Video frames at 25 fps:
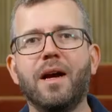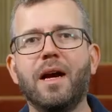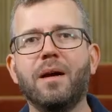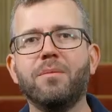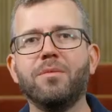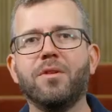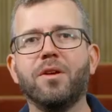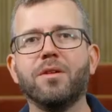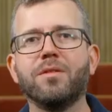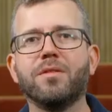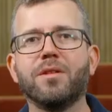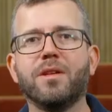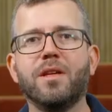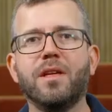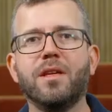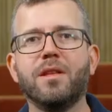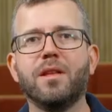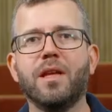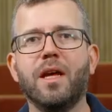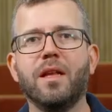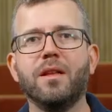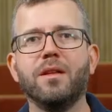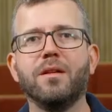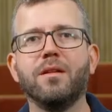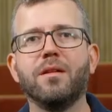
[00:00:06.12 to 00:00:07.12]
I'm Dr. Keith
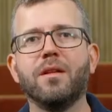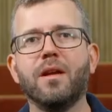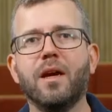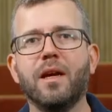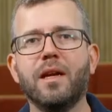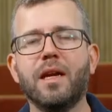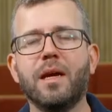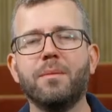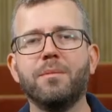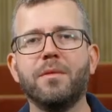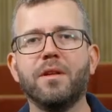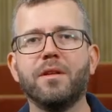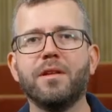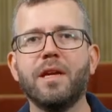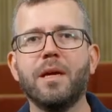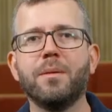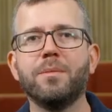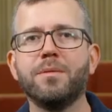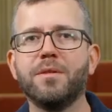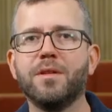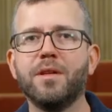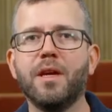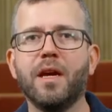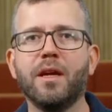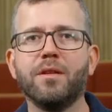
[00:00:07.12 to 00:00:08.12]
Allen and I'm the
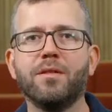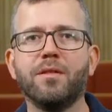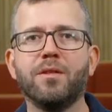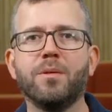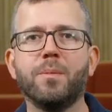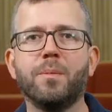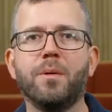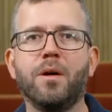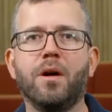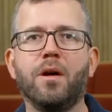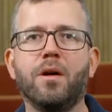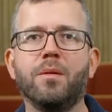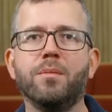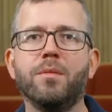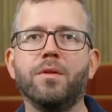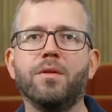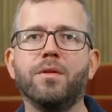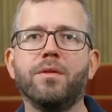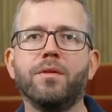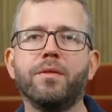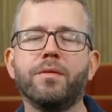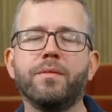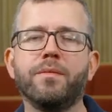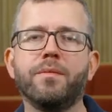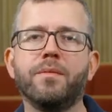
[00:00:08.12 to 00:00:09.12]
Deputy Head of
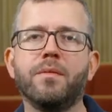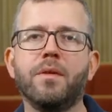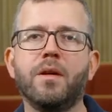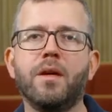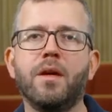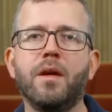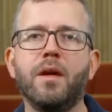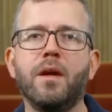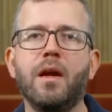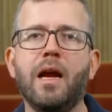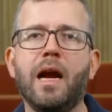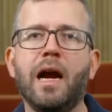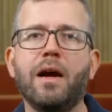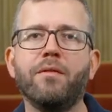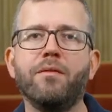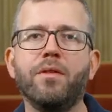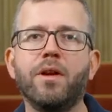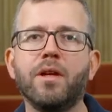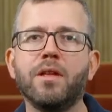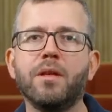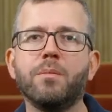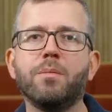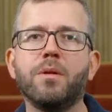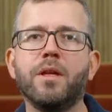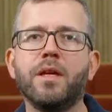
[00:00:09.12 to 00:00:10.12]
Department. I'm
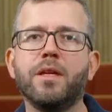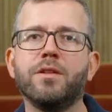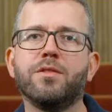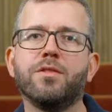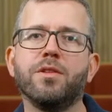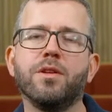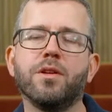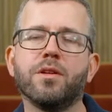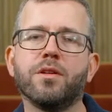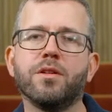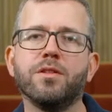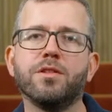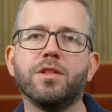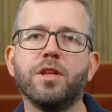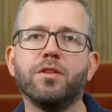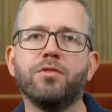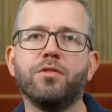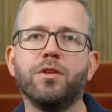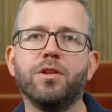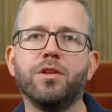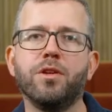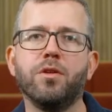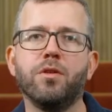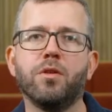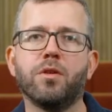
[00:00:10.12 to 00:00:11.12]
really pleased that you're
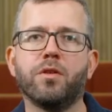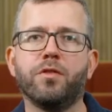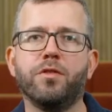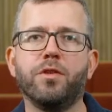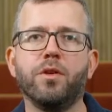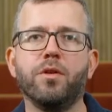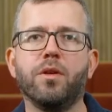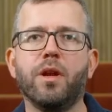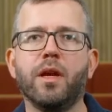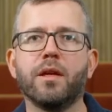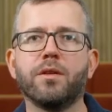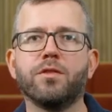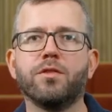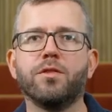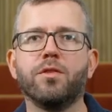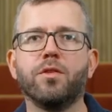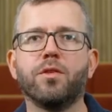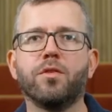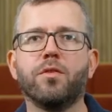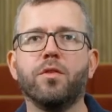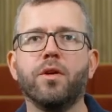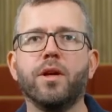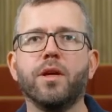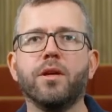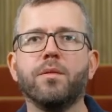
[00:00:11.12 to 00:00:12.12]
considering York for your next
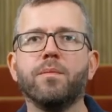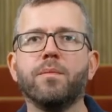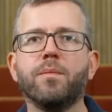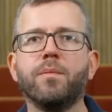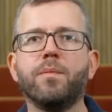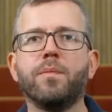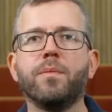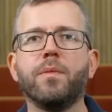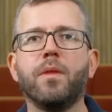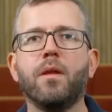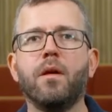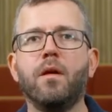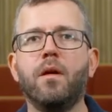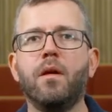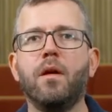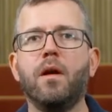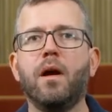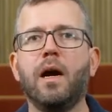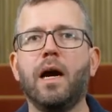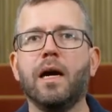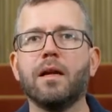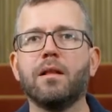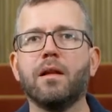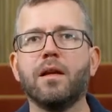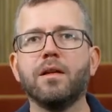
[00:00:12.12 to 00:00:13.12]
degree.
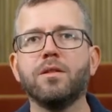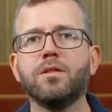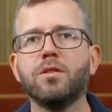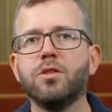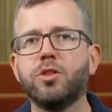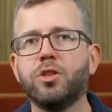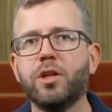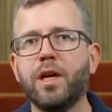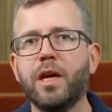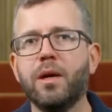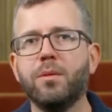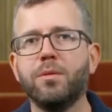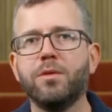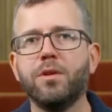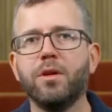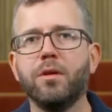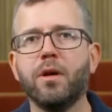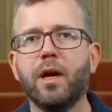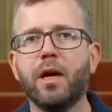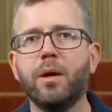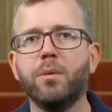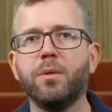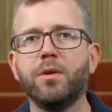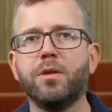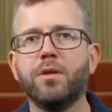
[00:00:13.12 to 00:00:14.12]
I'd like to share with you
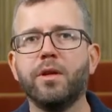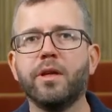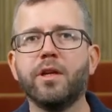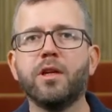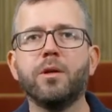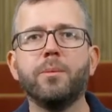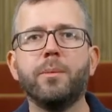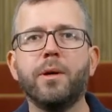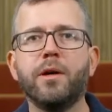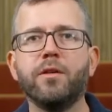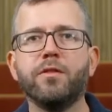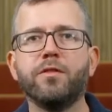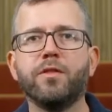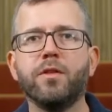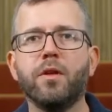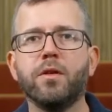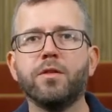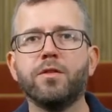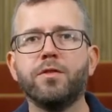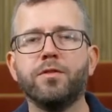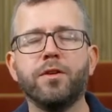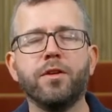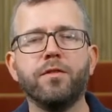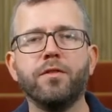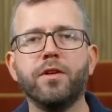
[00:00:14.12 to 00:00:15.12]
how we think about
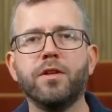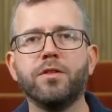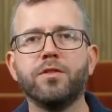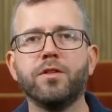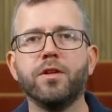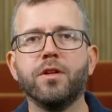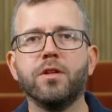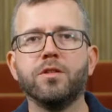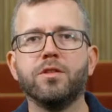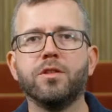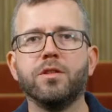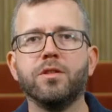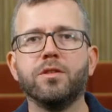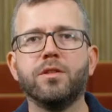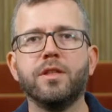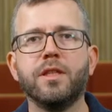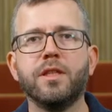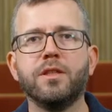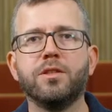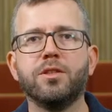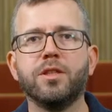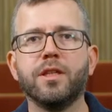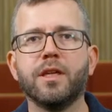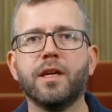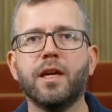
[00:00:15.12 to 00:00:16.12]
philosophy research and
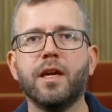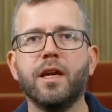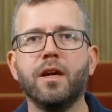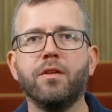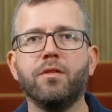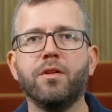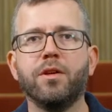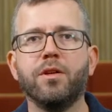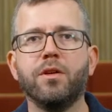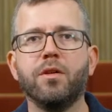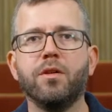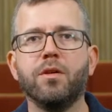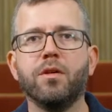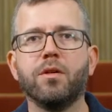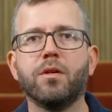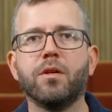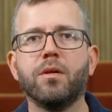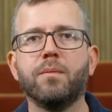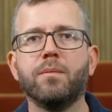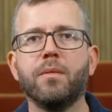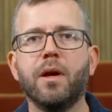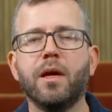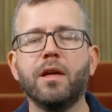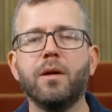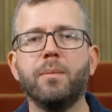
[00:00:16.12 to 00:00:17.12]
teaching here at York
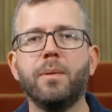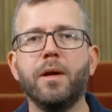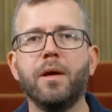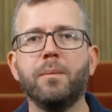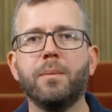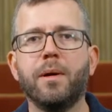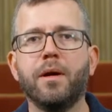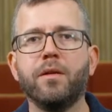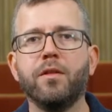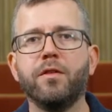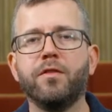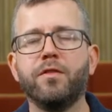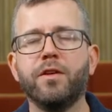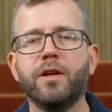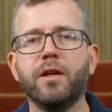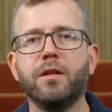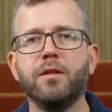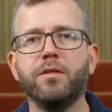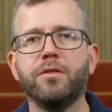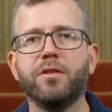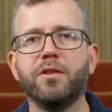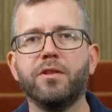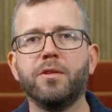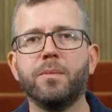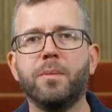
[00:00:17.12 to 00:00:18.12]
and a bit about the feel
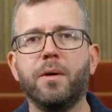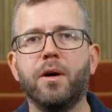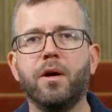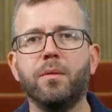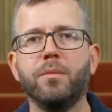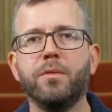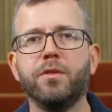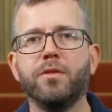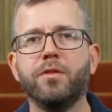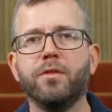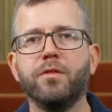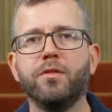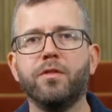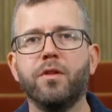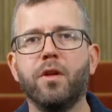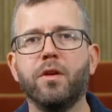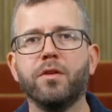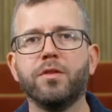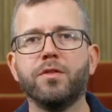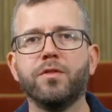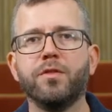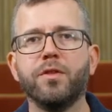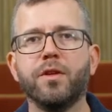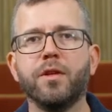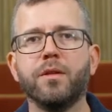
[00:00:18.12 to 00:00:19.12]
of the Department of
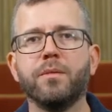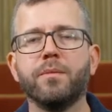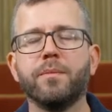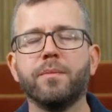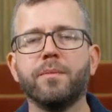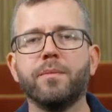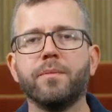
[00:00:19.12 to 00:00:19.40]
Philosophy.